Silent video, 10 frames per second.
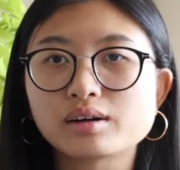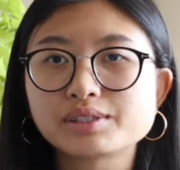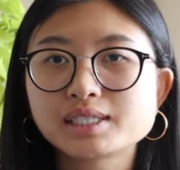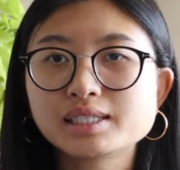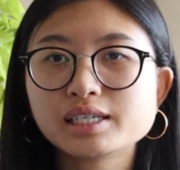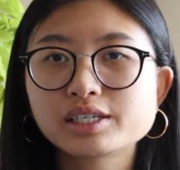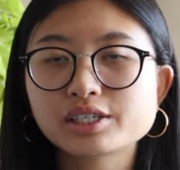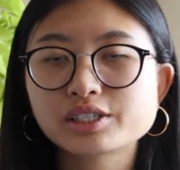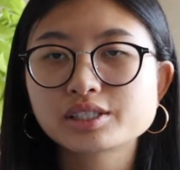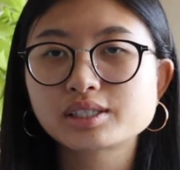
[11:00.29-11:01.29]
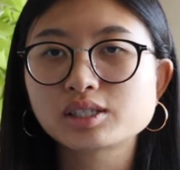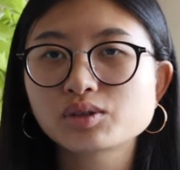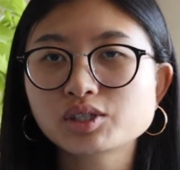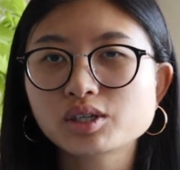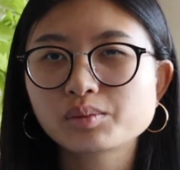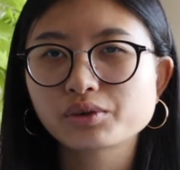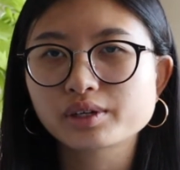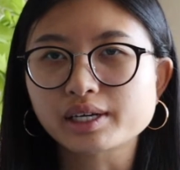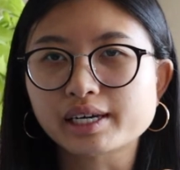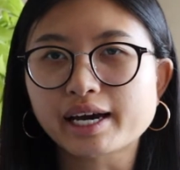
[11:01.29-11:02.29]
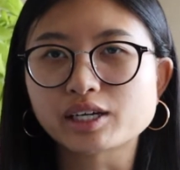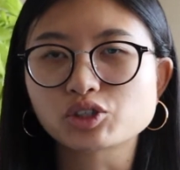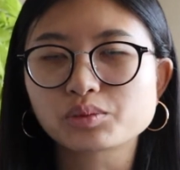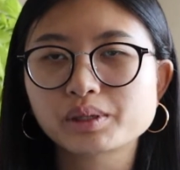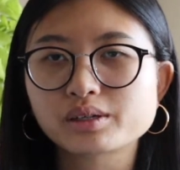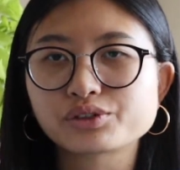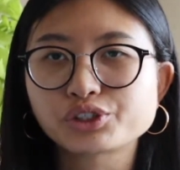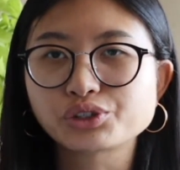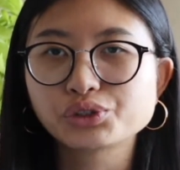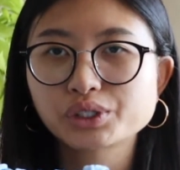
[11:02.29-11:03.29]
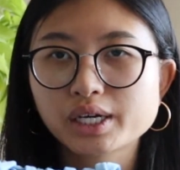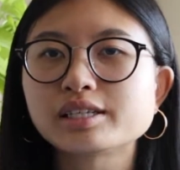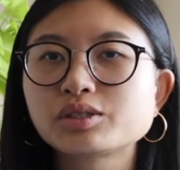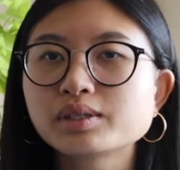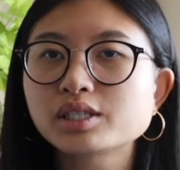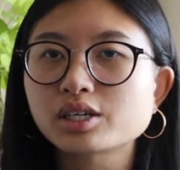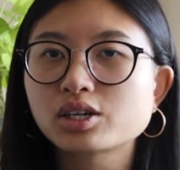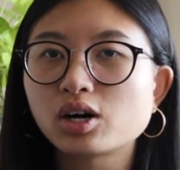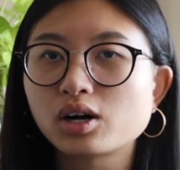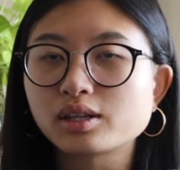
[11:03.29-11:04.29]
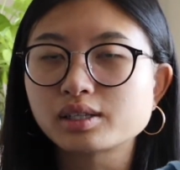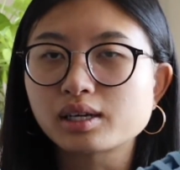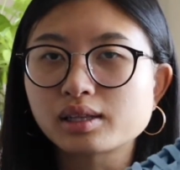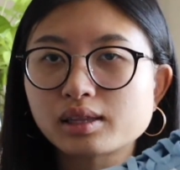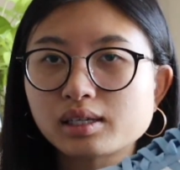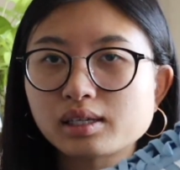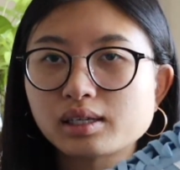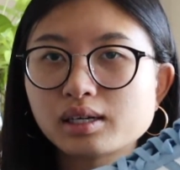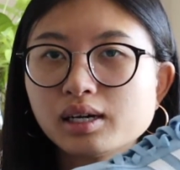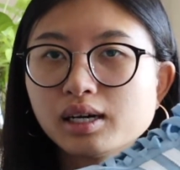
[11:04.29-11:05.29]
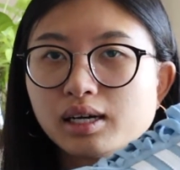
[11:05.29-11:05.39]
of sneakers. These ones are a more like casual pair of shoes. These ones are called the